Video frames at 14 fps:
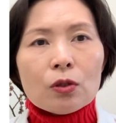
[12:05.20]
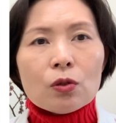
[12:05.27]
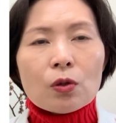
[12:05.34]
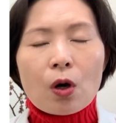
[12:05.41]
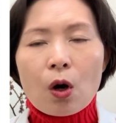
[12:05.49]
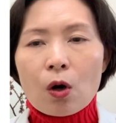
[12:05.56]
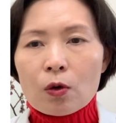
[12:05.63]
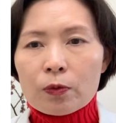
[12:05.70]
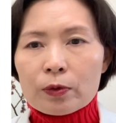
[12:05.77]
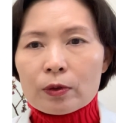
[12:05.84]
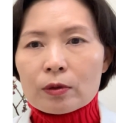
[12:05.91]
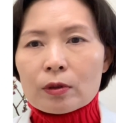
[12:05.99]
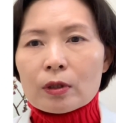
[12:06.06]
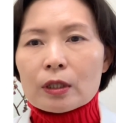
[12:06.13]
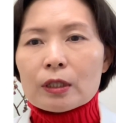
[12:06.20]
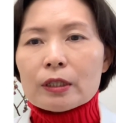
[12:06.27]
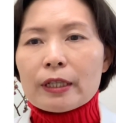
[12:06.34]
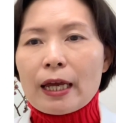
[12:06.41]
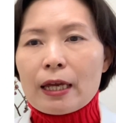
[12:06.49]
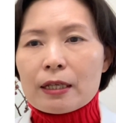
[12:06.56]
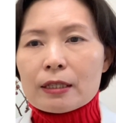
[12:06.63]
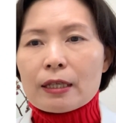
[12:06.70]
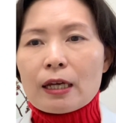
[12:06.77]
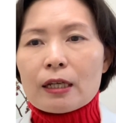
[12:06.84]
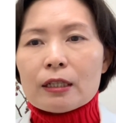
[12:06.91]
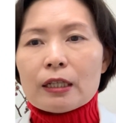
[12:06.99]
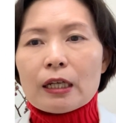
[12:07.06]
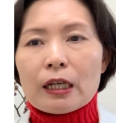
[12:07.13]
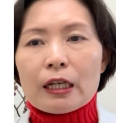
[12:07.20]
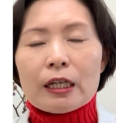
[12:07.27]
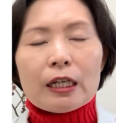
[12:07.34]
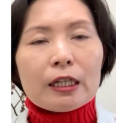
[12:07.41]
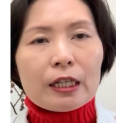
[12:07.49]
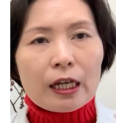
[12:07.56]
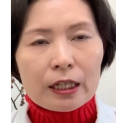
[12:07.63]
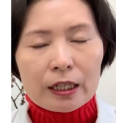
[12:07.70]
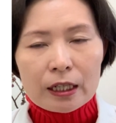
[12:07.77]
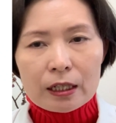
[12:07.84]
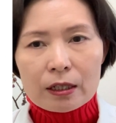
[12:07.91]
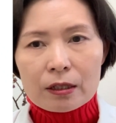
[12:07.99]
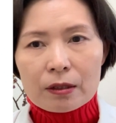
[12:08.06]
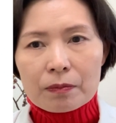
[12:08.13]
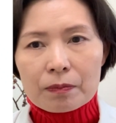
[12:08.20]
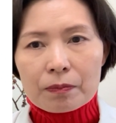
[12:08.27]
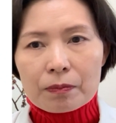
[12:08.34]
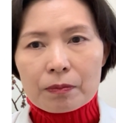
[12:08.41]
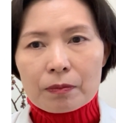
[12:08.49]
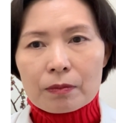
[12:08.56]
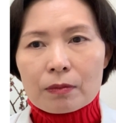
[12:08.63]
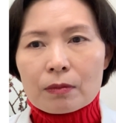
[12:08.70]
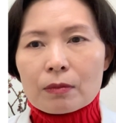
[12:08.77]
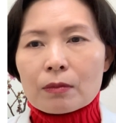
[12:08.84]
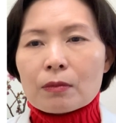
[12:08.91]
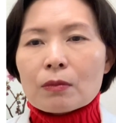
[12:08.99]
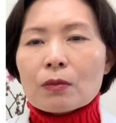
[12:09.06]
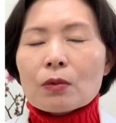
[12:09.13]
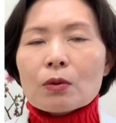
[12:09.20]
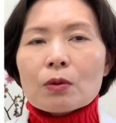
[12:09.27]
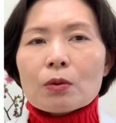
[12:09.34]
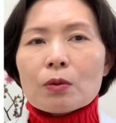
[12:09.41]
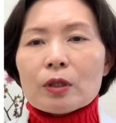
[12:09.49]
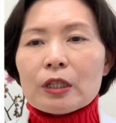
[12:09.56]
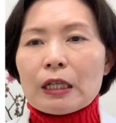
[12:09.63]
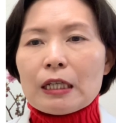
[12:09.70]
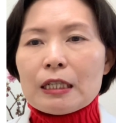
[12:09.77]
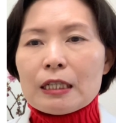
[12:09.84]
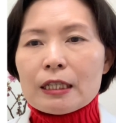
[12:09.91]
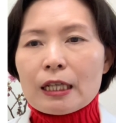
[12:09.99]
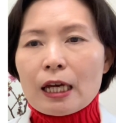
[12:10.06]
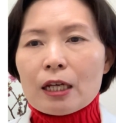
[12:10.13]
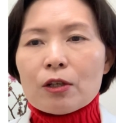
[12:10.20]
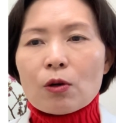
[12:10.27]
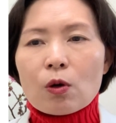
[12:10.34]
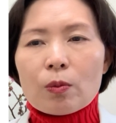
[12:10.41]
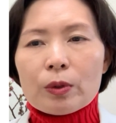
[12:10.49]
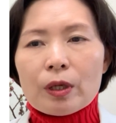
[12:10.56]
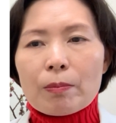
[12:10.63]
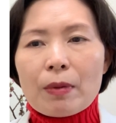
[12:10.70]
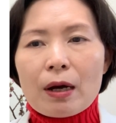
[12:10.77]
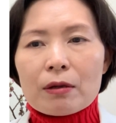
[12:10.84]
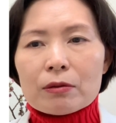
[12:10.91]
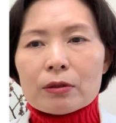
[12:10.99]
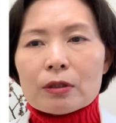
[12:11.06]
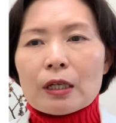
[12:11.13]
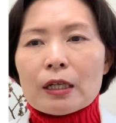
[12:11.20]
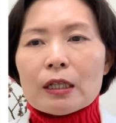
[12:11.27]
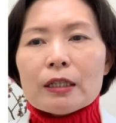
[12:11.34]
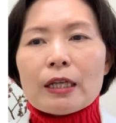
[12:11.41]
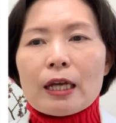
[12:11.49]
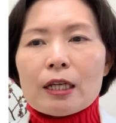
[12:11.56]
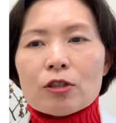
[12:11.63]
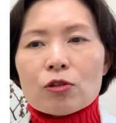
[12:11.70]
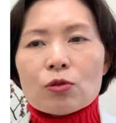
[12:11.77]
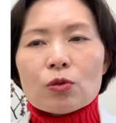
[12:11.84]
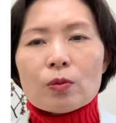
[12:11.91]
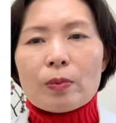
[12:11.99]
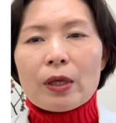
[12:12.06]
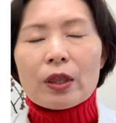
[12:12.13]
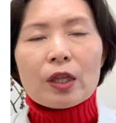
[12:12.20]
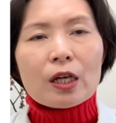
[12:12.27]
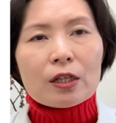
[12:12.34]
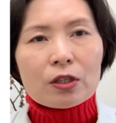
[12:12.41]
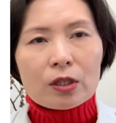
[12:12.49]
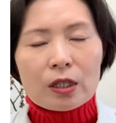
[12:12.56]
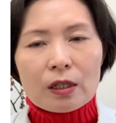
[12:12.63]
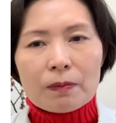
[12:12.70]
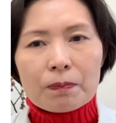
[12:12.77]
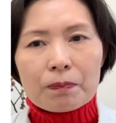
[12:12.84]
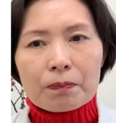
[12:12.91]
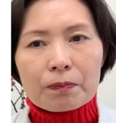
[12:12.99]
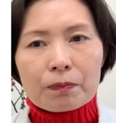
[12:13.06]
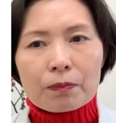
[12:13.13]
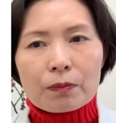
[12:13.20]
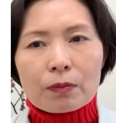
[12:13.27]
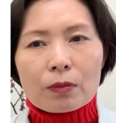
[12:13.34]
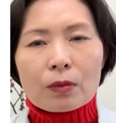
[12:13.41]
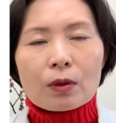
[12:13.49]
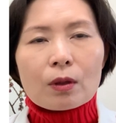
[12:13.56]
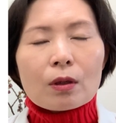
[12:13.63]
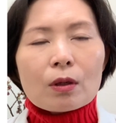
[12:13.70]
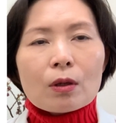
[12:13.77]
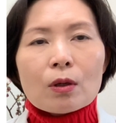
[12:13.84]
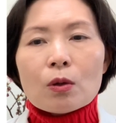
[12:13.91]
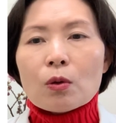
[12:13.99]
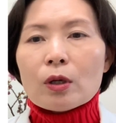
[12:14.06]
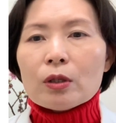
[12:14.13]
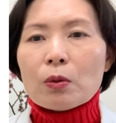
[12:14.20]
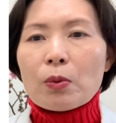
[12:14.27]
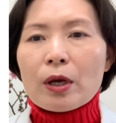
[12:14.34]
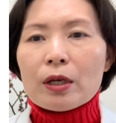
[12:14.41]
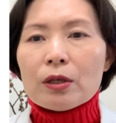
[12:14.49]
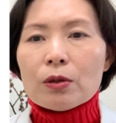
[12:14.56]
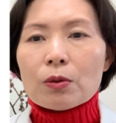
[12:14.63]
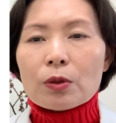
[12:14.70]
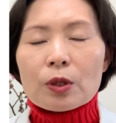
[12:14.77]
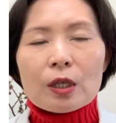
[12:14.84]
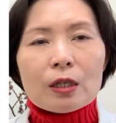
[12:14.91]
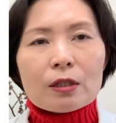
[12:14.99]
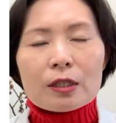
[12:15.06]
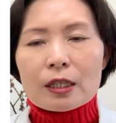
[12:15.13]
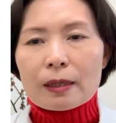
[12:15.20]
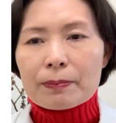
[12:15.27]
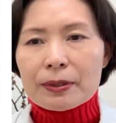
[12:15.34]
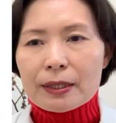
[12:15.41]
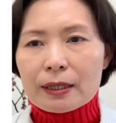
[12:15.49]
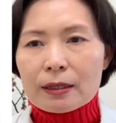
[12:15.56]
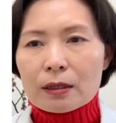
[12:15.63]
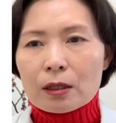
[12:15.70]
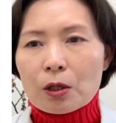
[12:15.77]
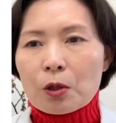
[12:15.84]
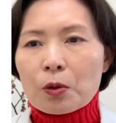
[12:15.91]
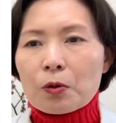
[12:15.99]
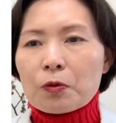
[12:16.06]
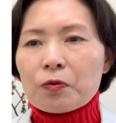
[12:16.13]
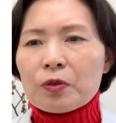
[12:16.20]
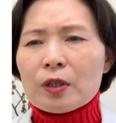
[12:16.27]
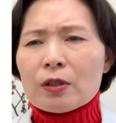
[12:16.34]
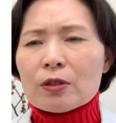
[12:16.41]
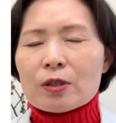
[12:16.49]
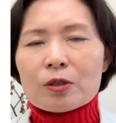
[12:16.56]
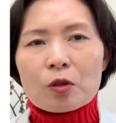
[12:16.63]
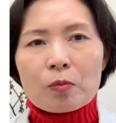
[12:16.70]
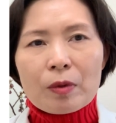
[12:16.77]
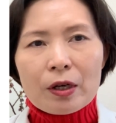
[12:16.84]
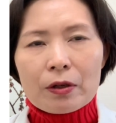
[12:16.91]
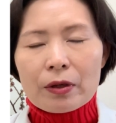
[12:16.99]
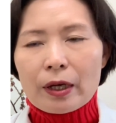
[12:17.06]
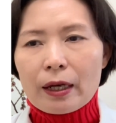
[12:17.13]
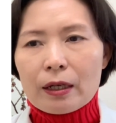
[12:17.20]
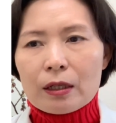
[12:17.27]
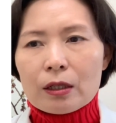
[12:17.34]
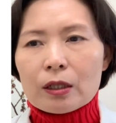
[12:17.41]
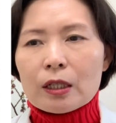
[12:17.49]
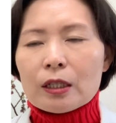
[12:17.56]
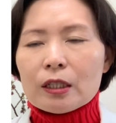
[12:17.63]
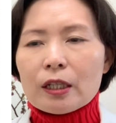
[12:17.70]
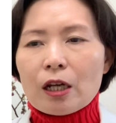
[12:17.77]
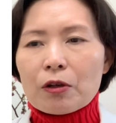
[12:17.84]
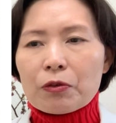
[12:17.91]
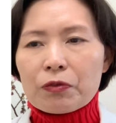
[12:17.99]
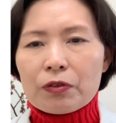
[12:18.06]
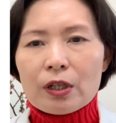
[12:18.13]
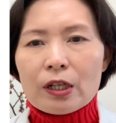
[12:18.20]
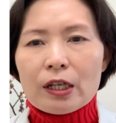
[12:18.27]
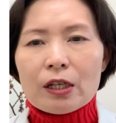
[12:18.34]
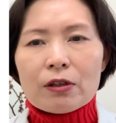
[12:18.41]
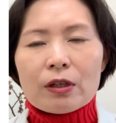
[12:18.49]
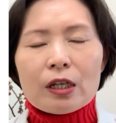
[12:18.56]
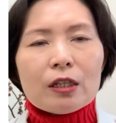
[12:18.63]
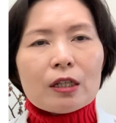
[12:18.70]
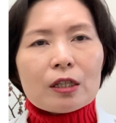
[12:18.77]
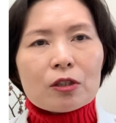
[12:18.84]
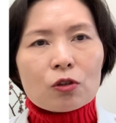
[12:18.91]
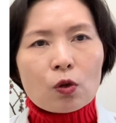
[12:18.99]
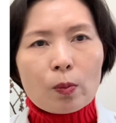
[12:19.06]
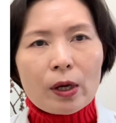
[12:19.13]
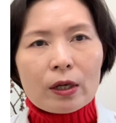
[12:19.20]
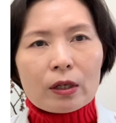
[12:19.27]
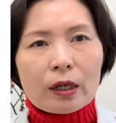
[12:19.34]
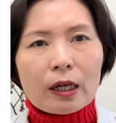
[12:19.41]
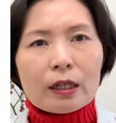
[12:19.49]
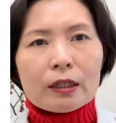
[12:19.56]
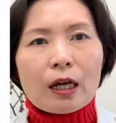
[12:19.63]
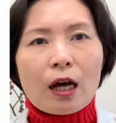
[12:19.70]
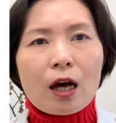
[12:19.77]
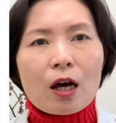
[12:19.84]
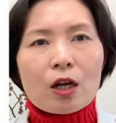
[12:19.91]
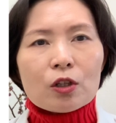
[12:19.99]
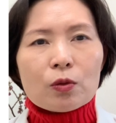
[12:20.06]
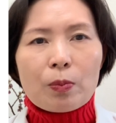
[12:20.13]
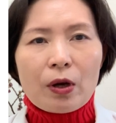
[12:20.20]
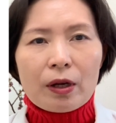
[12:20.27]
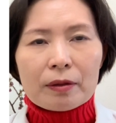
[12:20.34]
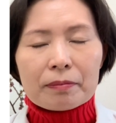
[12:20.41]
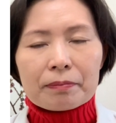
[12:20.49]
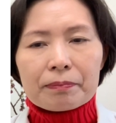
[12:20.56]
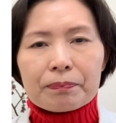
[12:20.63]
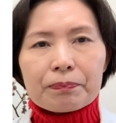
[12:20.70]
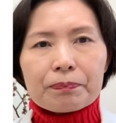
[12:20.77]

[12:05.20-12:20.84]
You often tense and irritated, or the inside of the mouth tends to be thirsty, or when you think something, feel stomach ache, dull feeling in the stomach and the heartburn.